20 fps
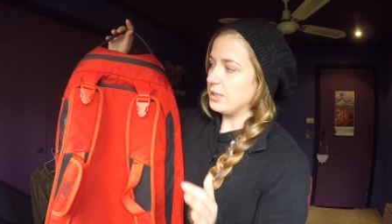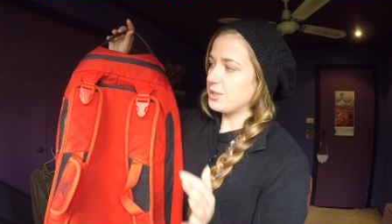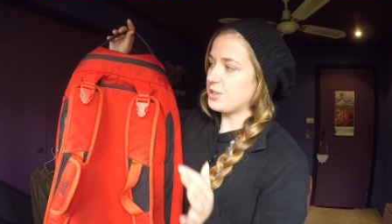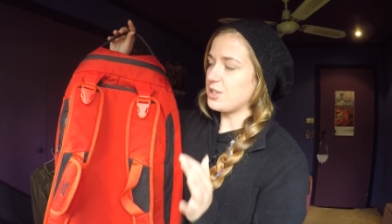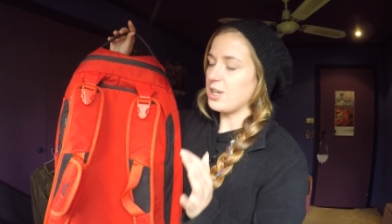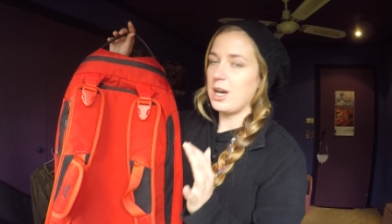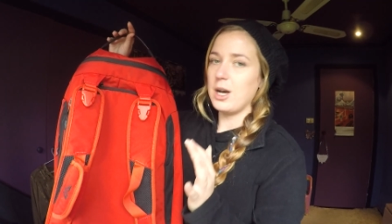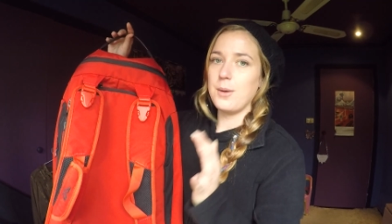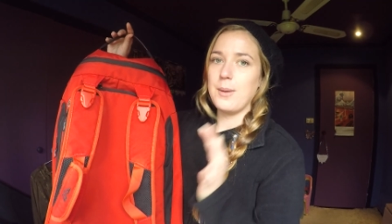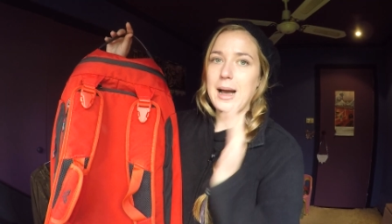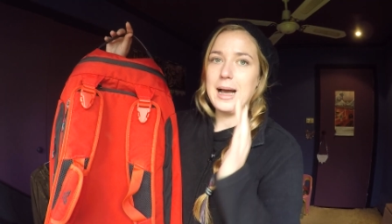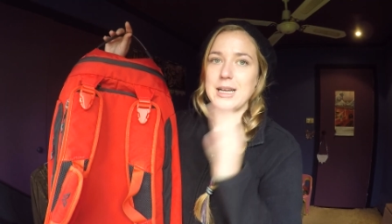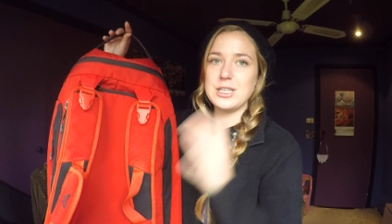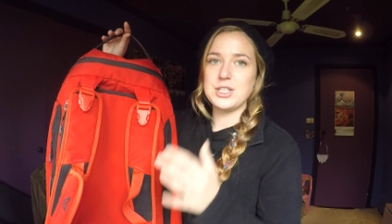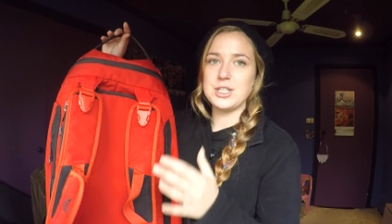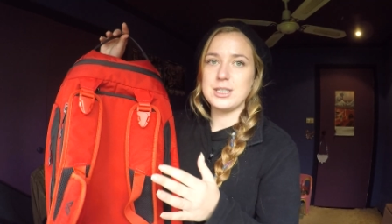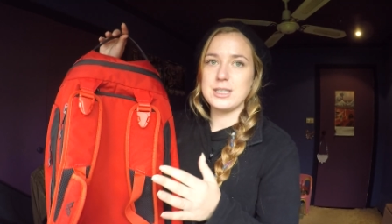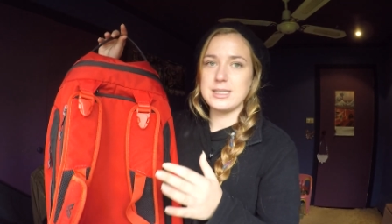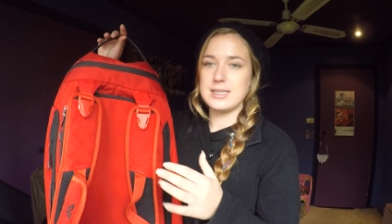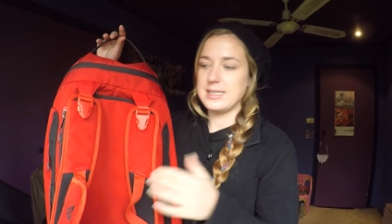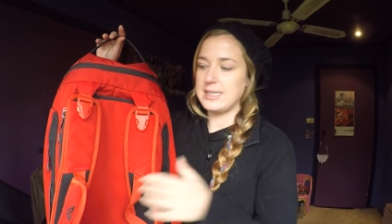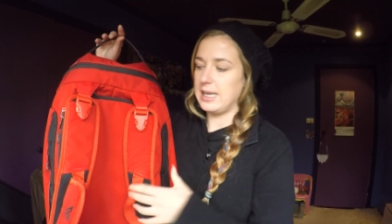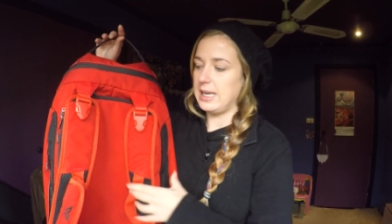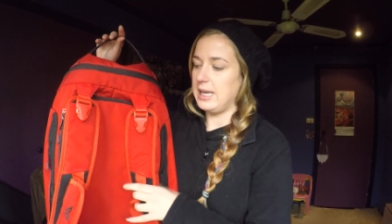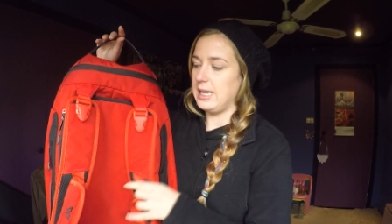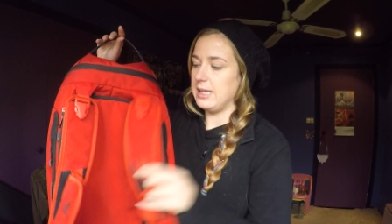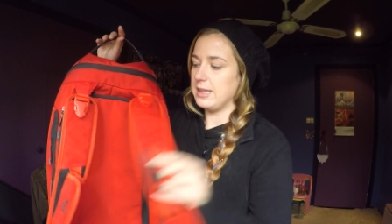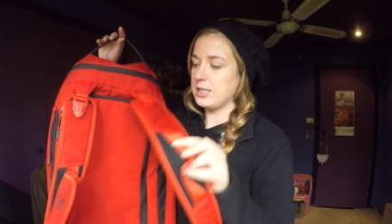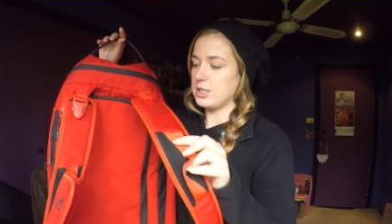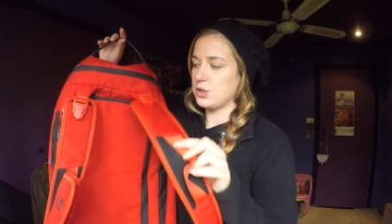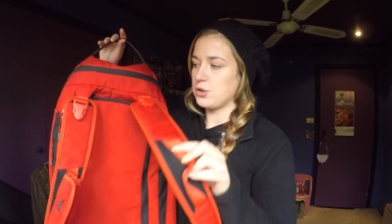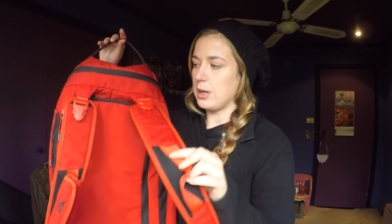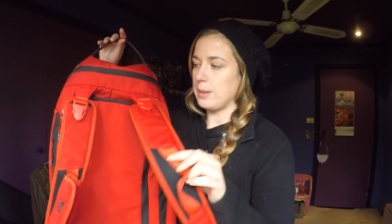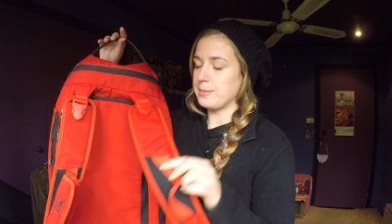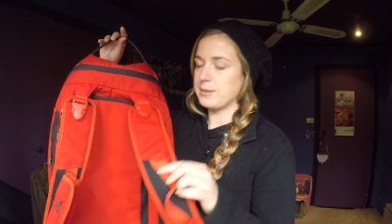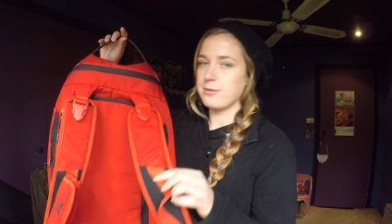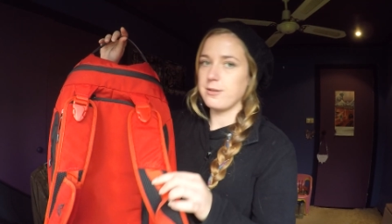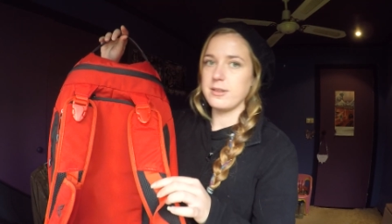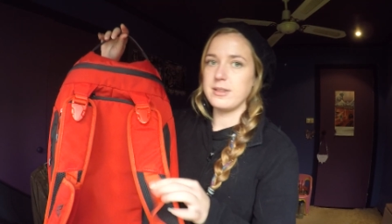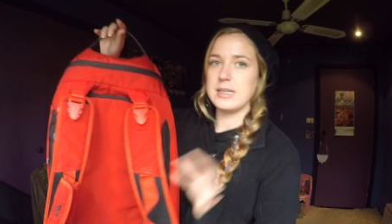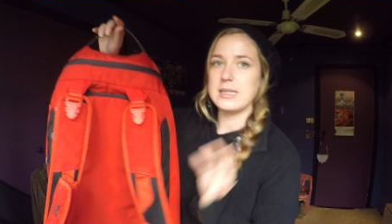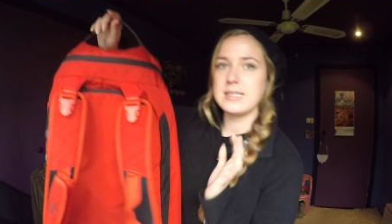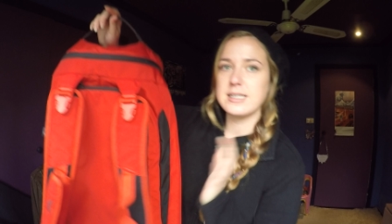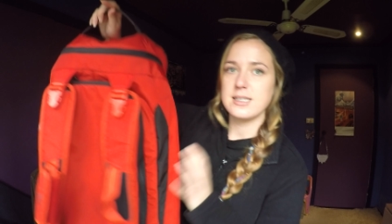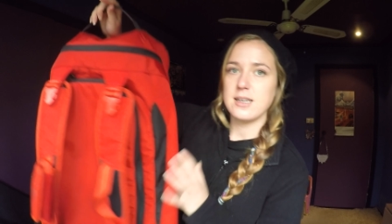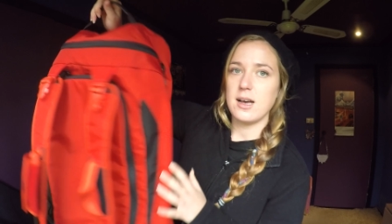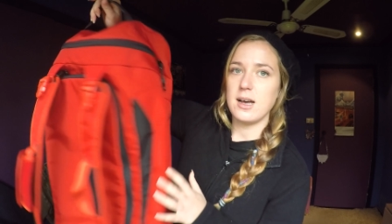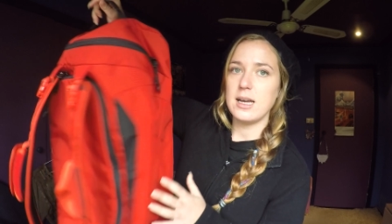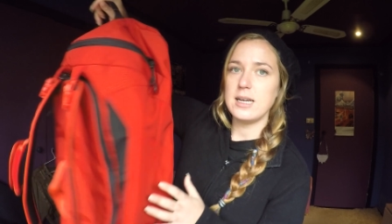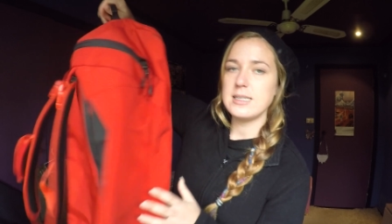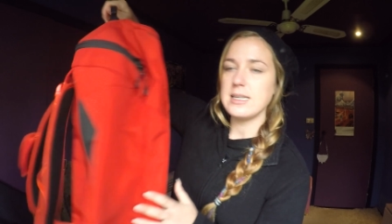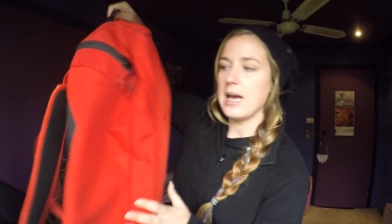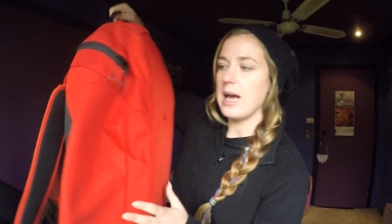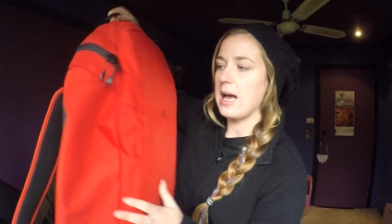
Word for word: So as you can see, the straps are on this side,